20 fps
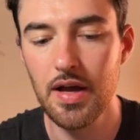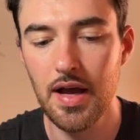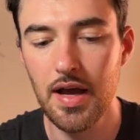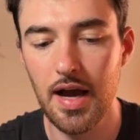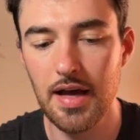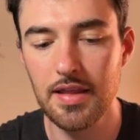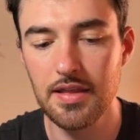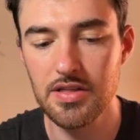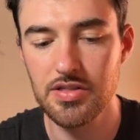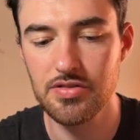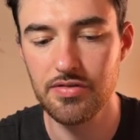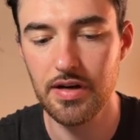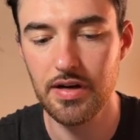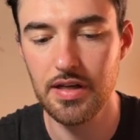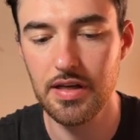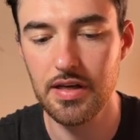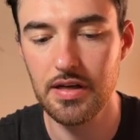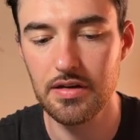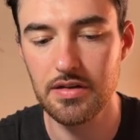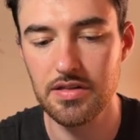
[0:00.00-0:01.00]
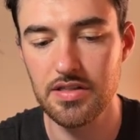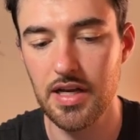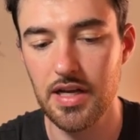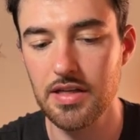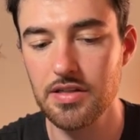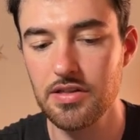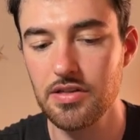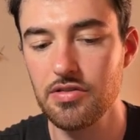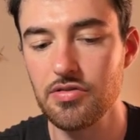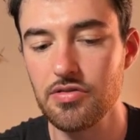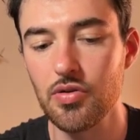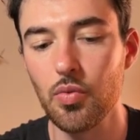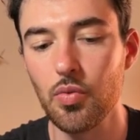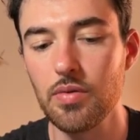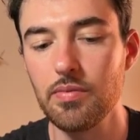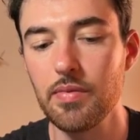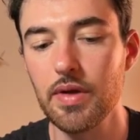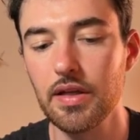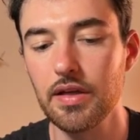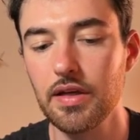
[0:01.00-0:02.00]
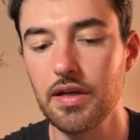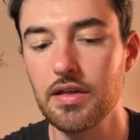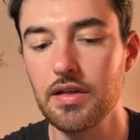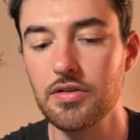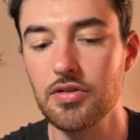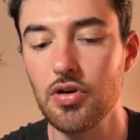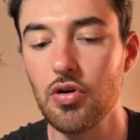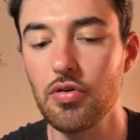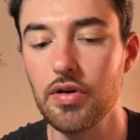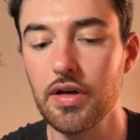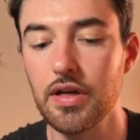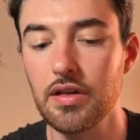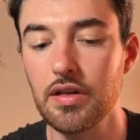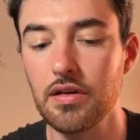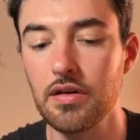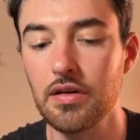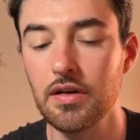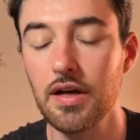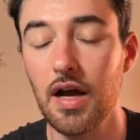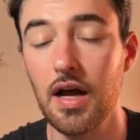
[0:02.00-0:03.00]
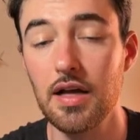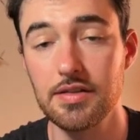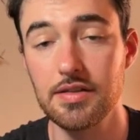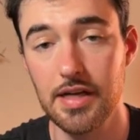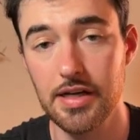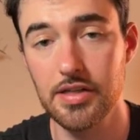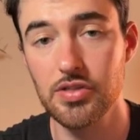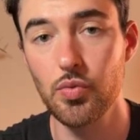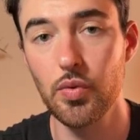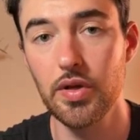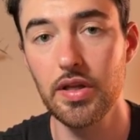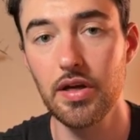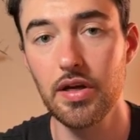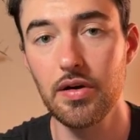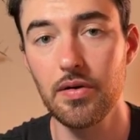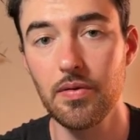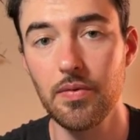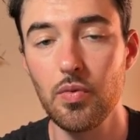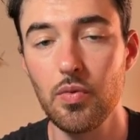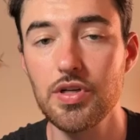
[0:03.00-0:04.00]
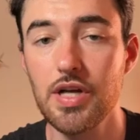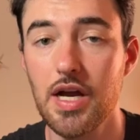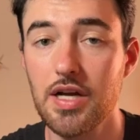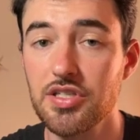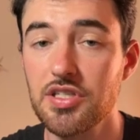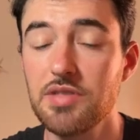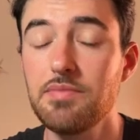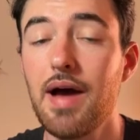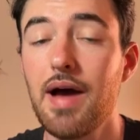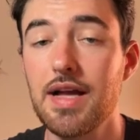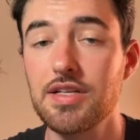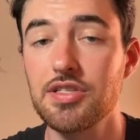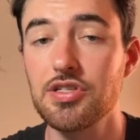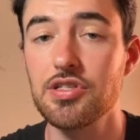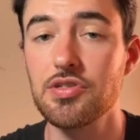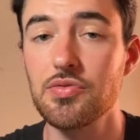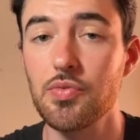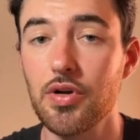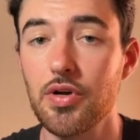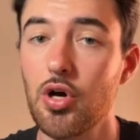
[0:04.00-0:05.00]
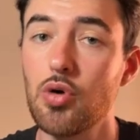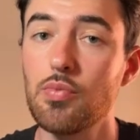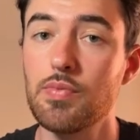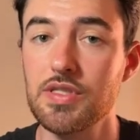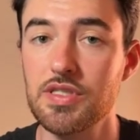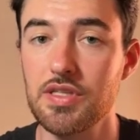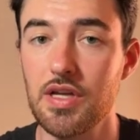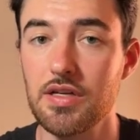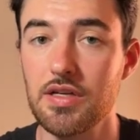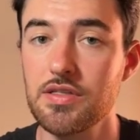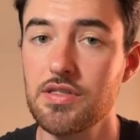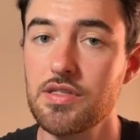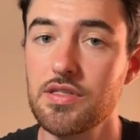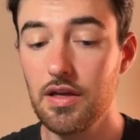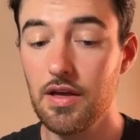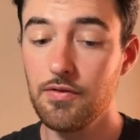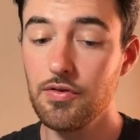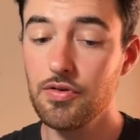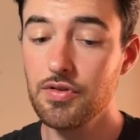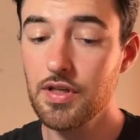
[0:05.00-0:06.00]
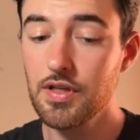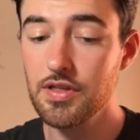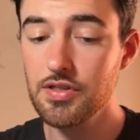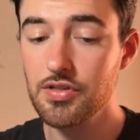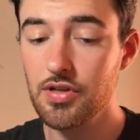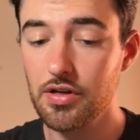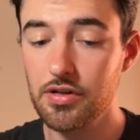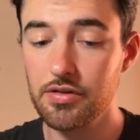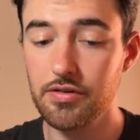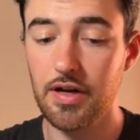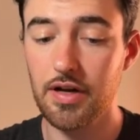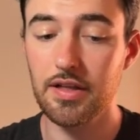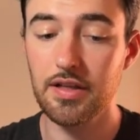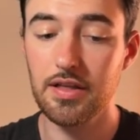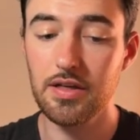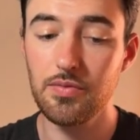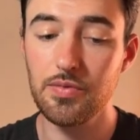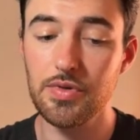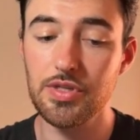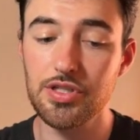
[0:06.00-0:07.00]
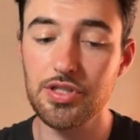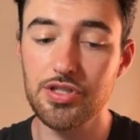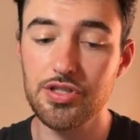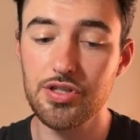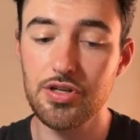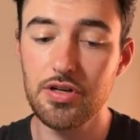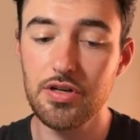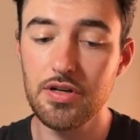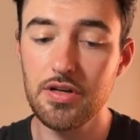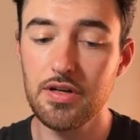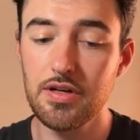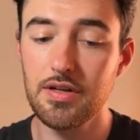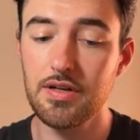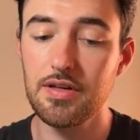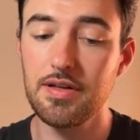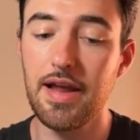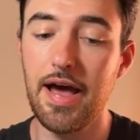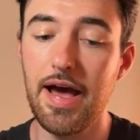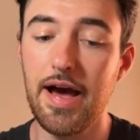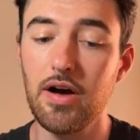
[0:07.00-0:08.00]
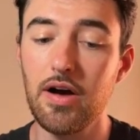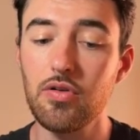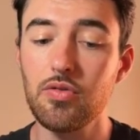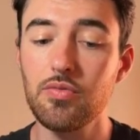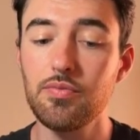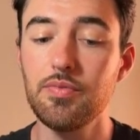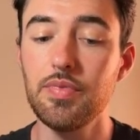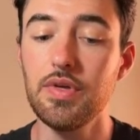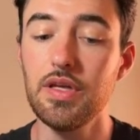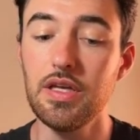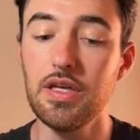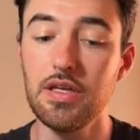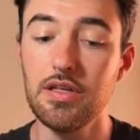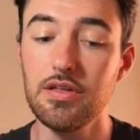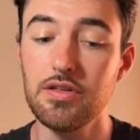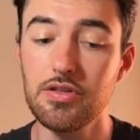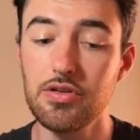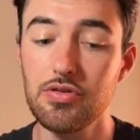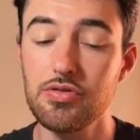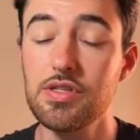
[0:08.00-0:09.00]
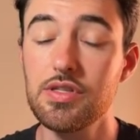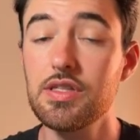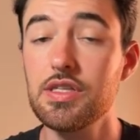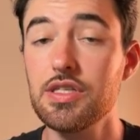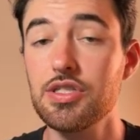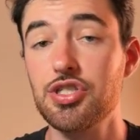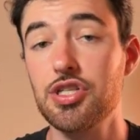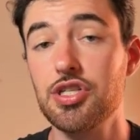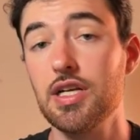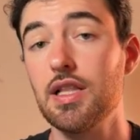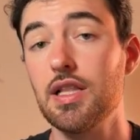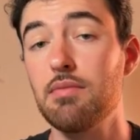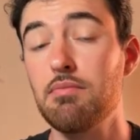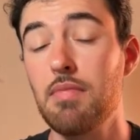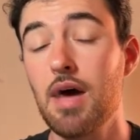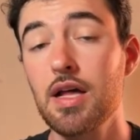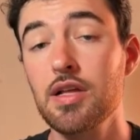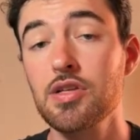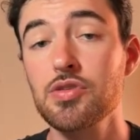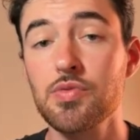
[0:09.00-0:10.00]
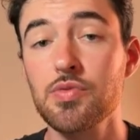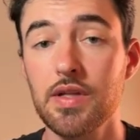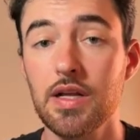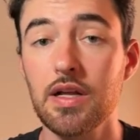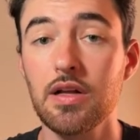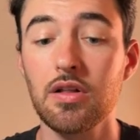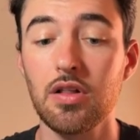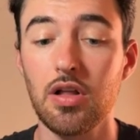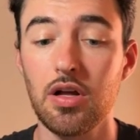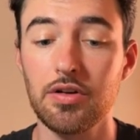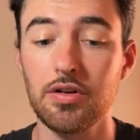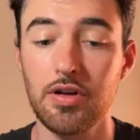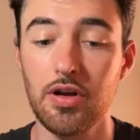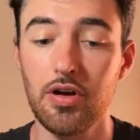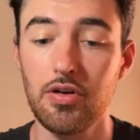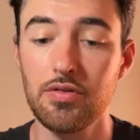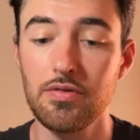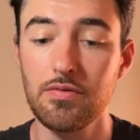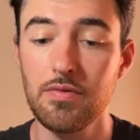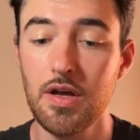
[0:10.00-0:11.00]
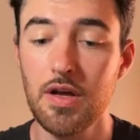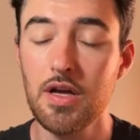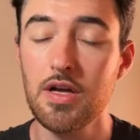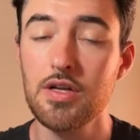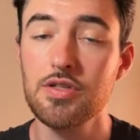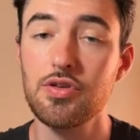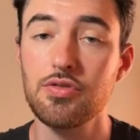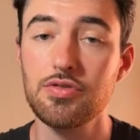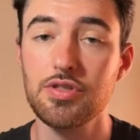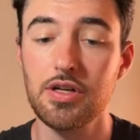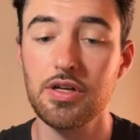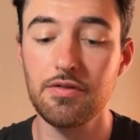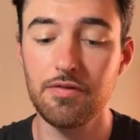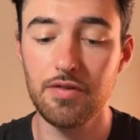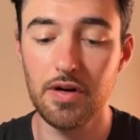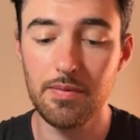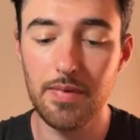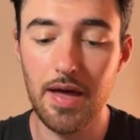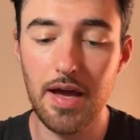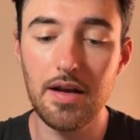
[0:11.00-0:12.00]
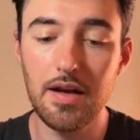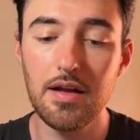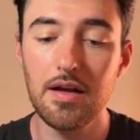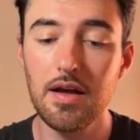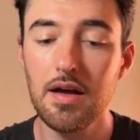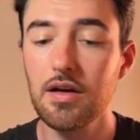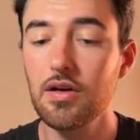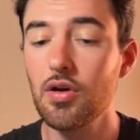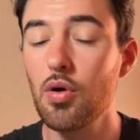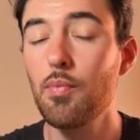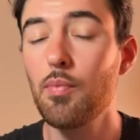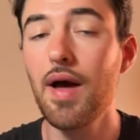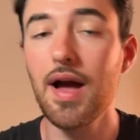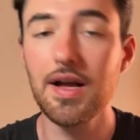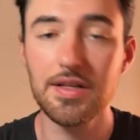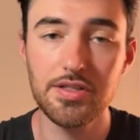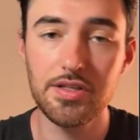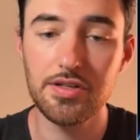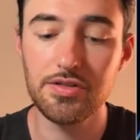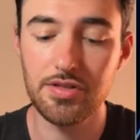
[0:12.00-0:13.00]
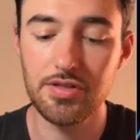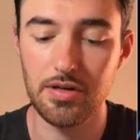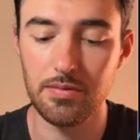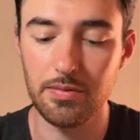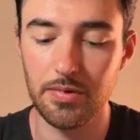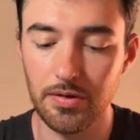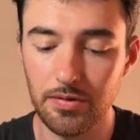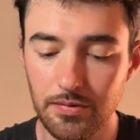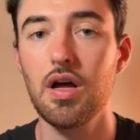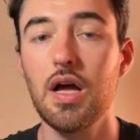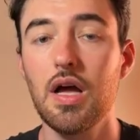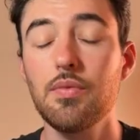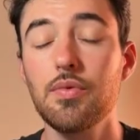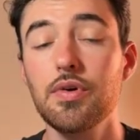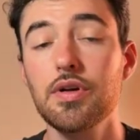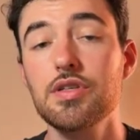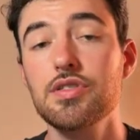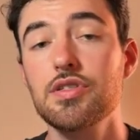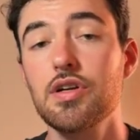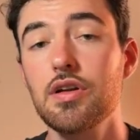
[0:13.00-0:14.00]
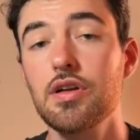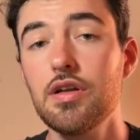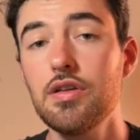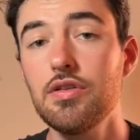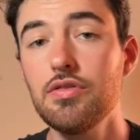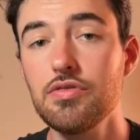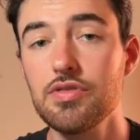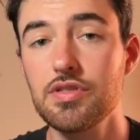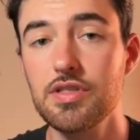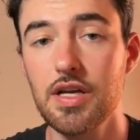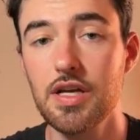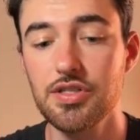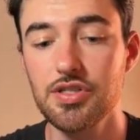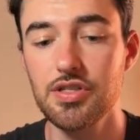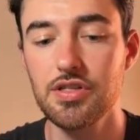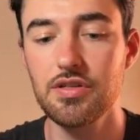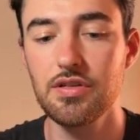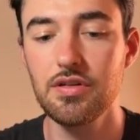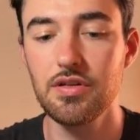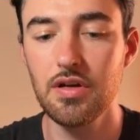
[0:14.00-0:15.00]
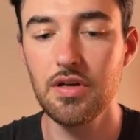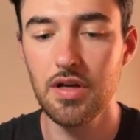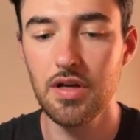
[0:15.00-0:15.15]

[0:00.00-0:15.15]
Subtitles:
And this right here is saying to use a 1 million token context window, which actually matches what Opus does. If you did this all correctly, we should now be using these GLM models within Claude Code. So to confirm that, go back to your terminal, and we're going to start a new session